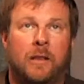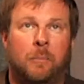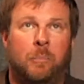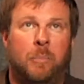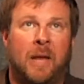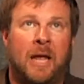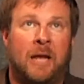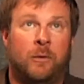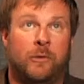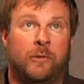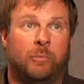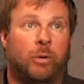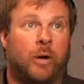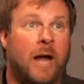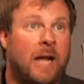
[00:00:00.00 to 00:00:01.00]
The band was
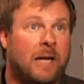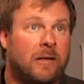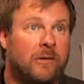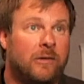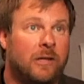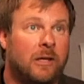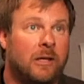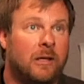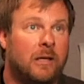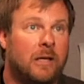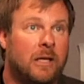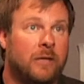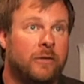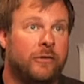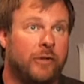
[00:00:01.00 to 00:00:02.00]
practicing
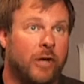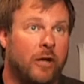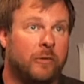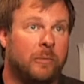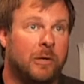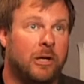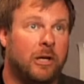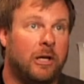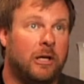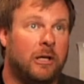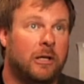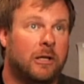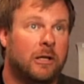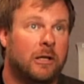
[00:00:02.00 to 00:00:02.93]
in Salisbury,